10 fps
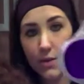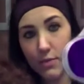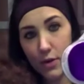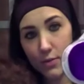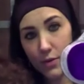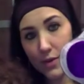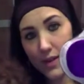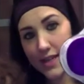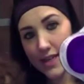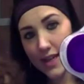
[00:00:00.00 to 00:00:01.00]
purple with
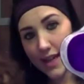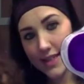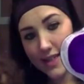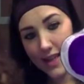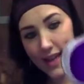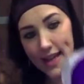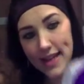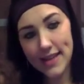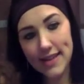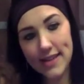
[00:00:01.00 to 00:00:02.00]
the dots
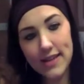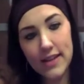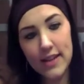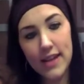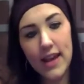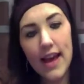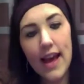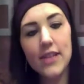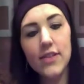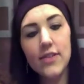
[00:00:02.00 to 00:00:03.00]
again,
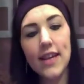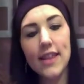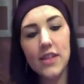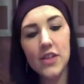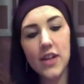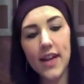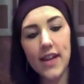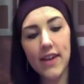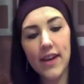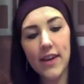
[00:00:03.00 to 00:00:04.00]
I do like that she kind
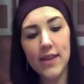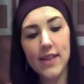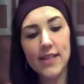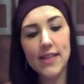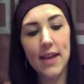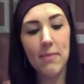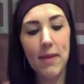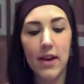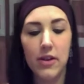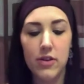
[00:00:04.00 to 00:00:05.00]
of carried the same
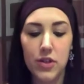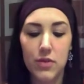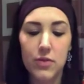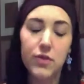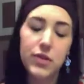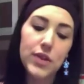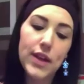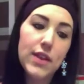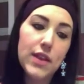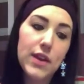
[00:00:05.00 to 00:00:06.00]
patterns through. So
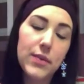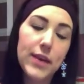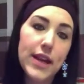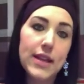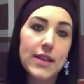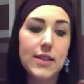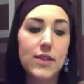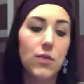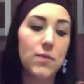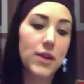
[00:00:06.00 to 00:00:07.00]
like the green is
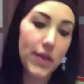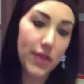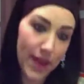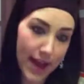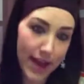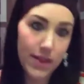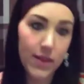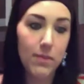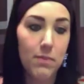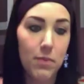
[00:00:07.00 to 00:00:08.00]
normally with that and
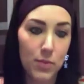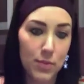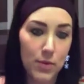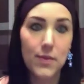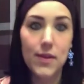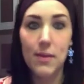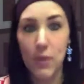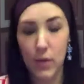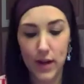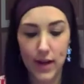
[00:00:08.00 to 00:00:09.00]
the purple is with the
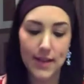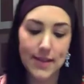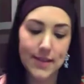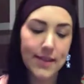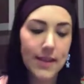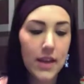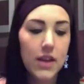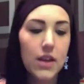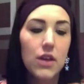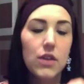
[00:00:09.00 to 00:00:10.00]
polka dots. And
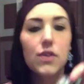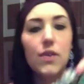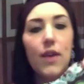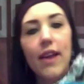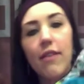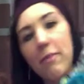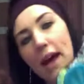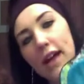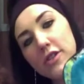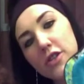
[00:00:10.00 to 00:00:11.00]
so it kind of
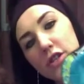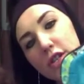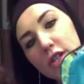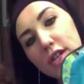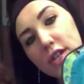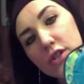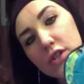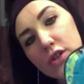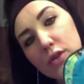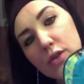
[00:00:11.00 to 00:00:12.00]
match.
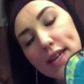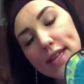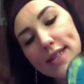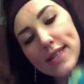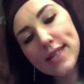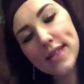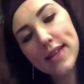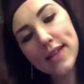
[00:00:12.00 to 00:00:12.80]
Turquoise.